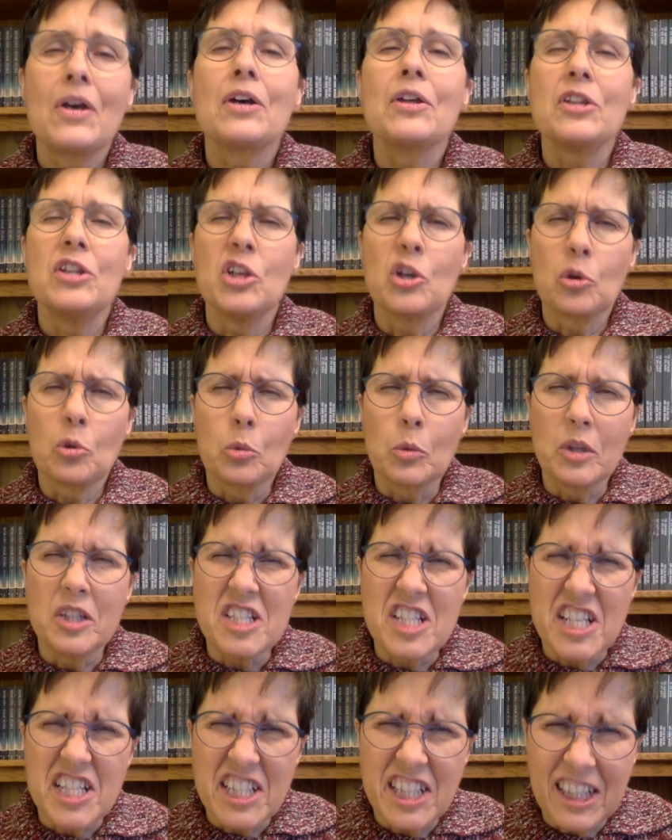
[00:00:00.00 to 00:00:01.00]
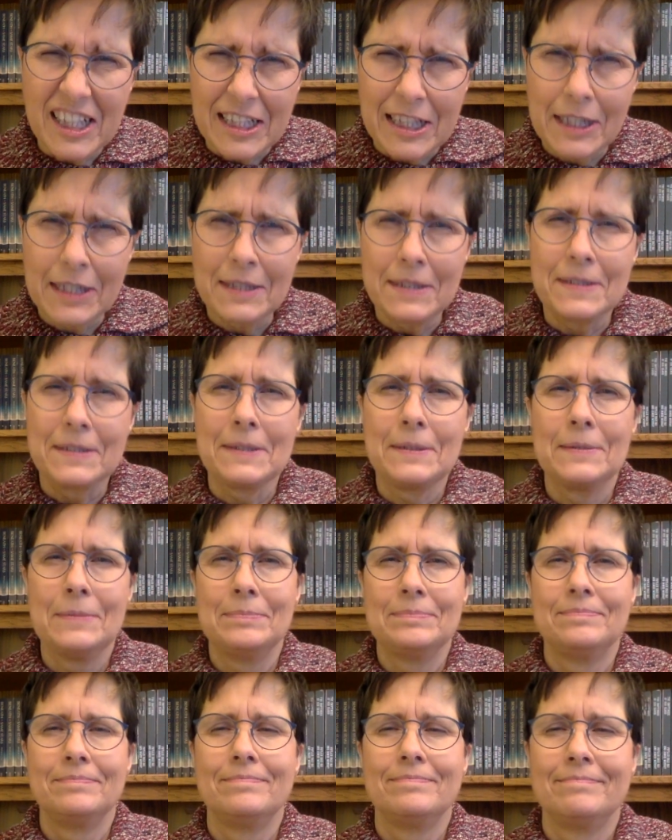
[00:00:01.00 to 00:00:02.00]
they're resilient.
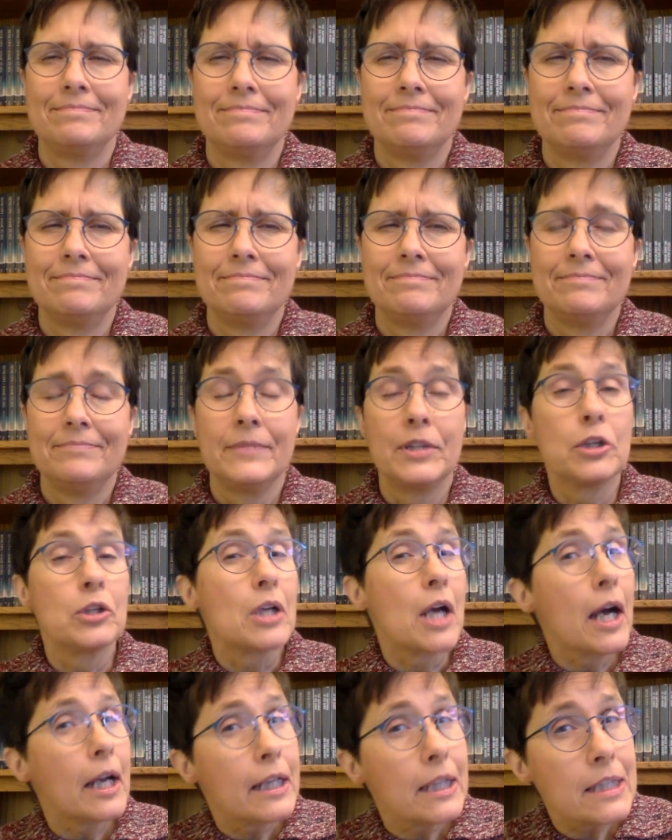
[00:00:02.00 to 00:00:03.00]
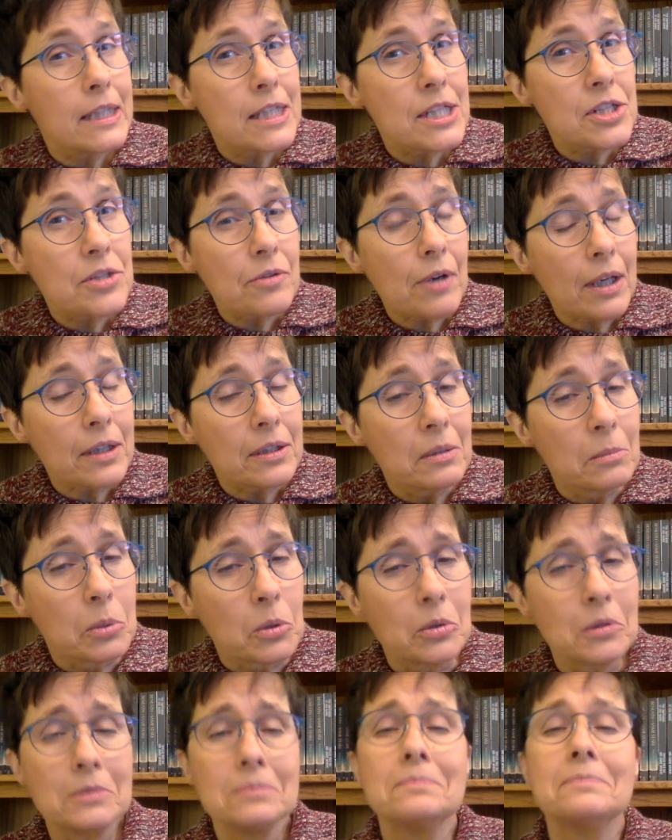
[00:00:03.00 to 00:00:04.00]
They're not
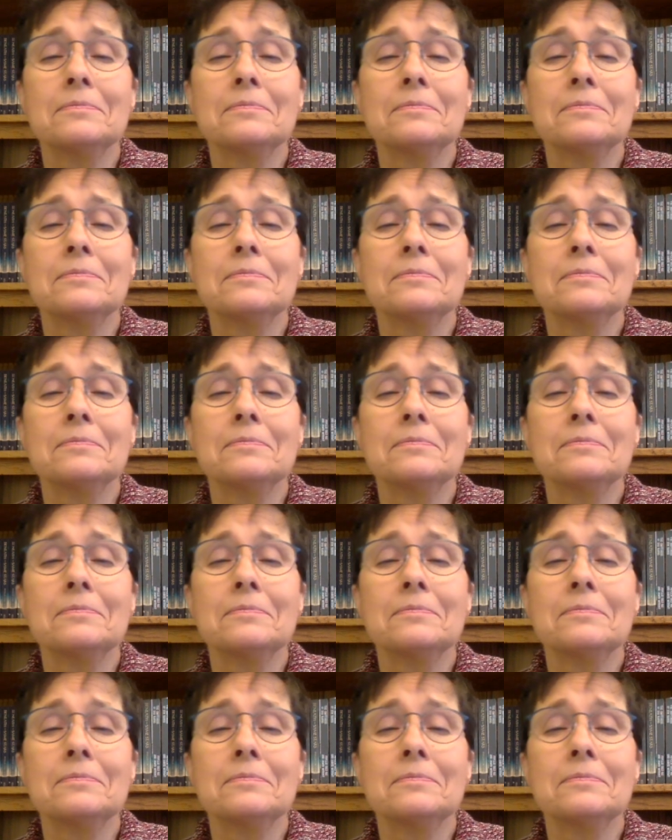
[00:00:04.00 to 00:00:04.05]
indestructible,